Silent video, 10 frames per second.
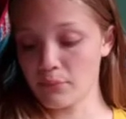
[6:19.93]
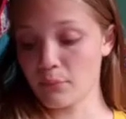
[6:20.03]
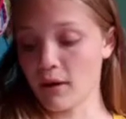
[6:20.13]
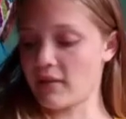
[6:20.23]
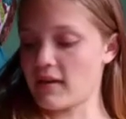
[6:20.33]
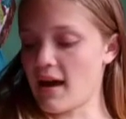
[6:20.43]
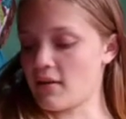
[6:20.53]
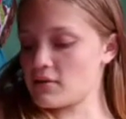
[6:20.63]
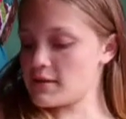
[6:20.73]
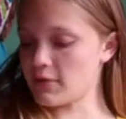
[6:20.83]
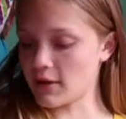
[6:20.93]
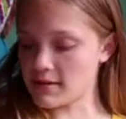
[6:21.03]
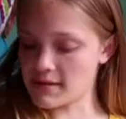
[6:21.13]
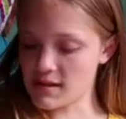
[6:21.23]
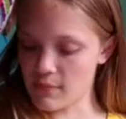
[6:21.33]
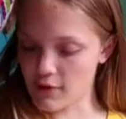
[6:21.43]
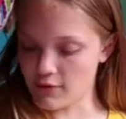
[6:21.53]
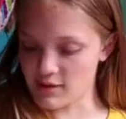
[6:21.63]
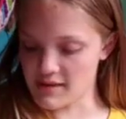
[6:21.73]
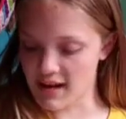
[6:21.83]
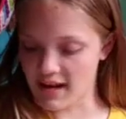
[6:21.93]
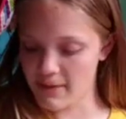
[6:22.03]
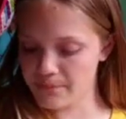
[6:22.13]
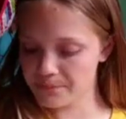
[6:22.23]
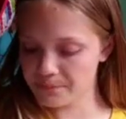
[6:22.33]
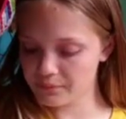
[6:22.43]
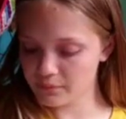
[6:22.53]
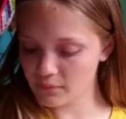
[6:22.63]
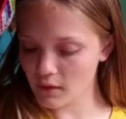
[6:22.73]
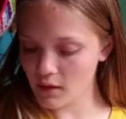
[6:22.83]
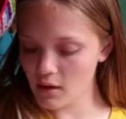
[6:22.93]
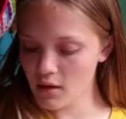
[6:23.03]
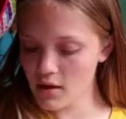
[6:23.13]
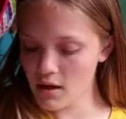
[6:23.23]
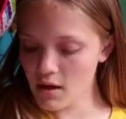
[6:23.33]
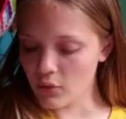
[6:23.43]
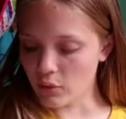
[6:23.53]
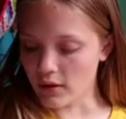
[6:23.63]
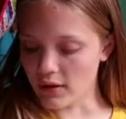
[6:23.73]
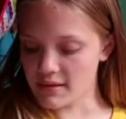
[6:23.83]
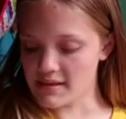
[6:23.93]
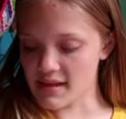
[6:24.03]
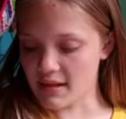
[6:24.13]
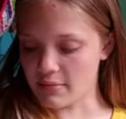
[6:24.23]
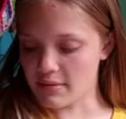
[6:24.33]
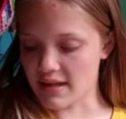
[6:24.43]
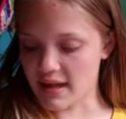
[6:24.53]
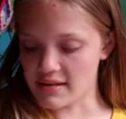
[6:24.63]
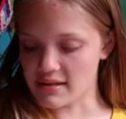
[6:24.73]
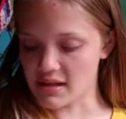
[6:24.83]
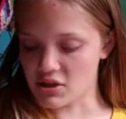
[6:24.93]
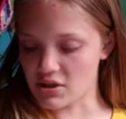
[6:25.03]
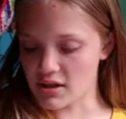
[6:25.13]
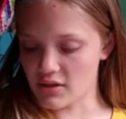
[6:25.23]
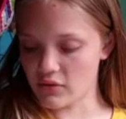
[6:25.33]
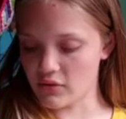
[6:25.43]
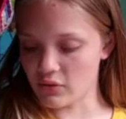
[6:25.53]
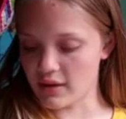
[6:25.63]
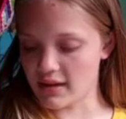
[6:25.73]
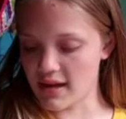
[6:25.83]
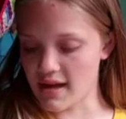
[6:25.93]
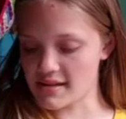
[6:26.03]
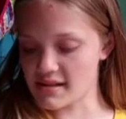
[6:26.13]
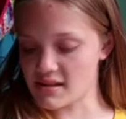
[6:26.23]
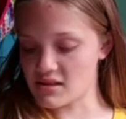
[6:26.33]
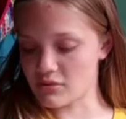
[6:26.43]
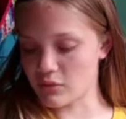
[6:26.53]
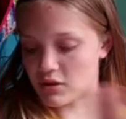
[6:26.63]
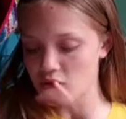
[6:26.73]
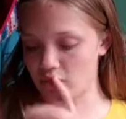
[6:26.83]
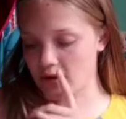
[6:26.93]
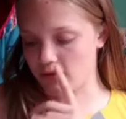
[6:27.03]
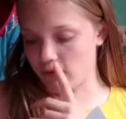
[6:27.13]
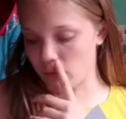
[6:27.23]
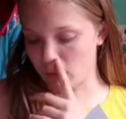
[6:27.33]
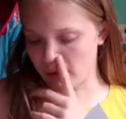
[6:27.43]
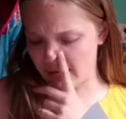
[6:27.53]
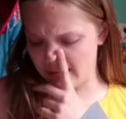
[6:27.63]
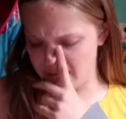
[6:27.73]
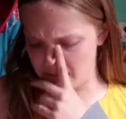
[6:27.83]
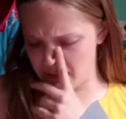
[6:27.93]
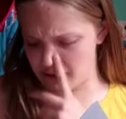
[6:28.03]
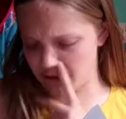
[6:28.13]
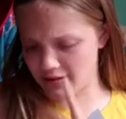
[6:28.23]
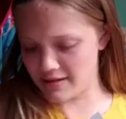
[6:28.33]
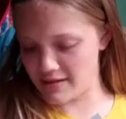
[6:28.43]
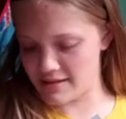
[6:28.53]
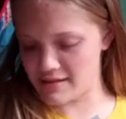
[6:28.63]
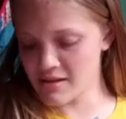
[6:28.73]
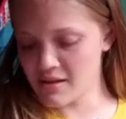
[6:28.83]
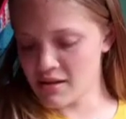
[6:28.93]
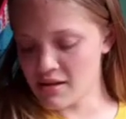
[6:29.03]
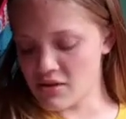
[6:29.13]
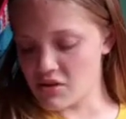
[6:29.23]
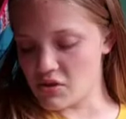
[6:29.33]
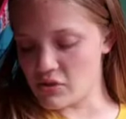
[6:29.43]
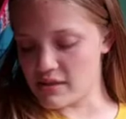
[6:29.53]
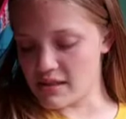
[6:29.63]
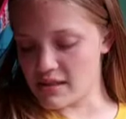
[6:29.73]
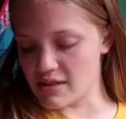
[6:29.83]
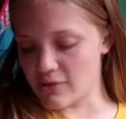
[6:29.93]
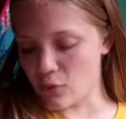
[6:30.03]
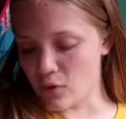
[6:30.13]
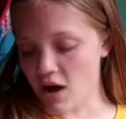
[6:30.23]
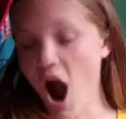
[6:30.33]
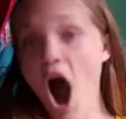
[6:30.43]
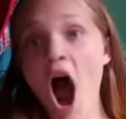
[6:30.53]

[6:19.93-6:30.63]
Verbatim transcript: Riley House for a sleepover tonight. We are at Sam's gas station. Illinois gas is 324 and Missouri is 264.